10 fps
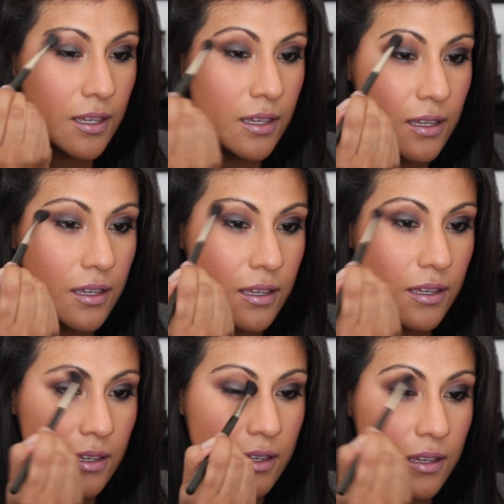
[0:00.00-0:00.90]

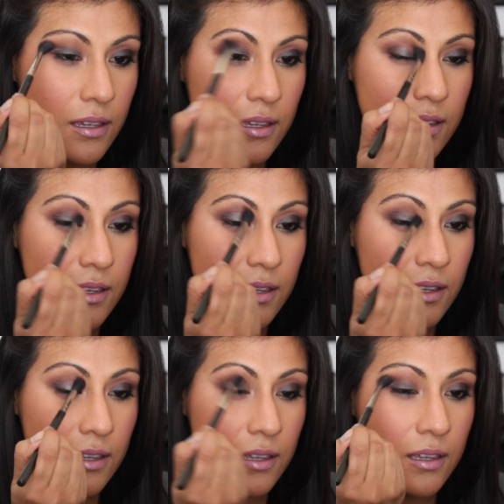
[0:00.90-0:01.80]

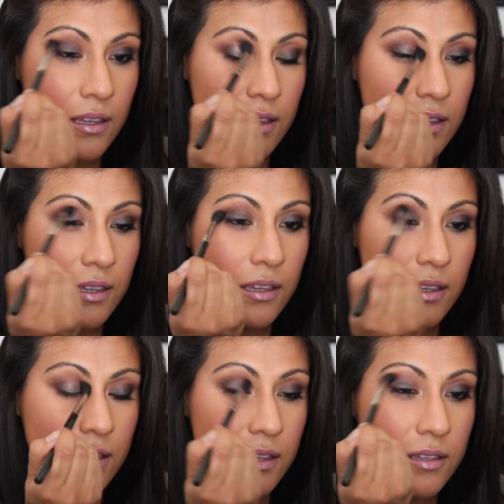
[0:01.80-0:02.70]

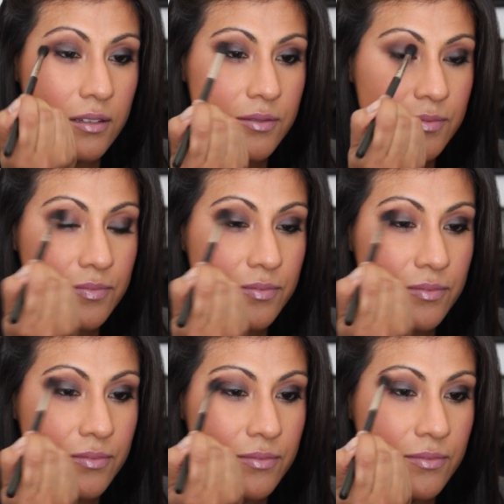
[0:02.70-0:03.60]

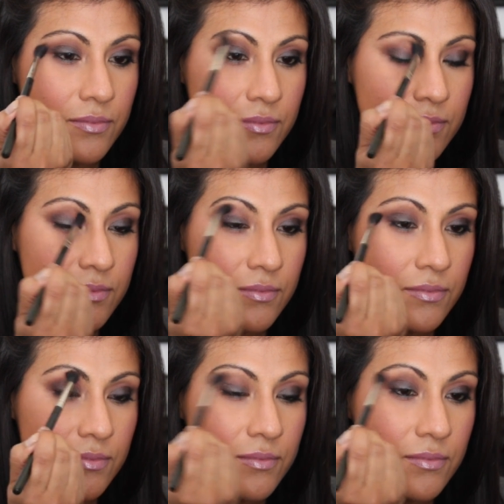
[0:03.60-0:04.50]

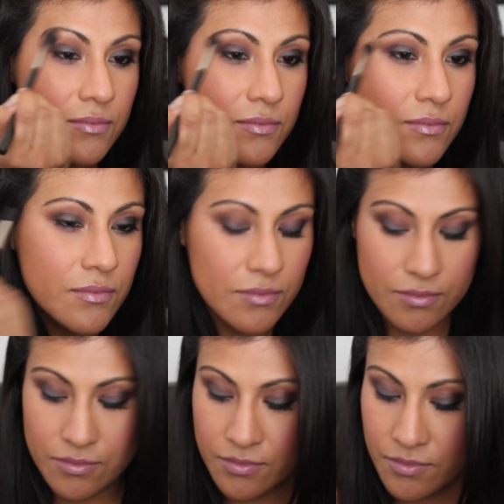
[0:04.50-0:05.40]

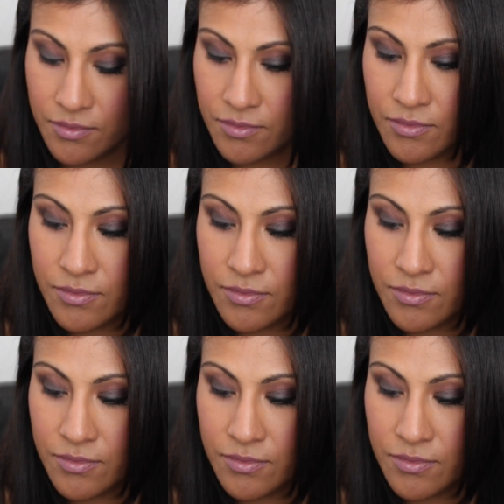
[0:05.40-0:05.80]
[no speech]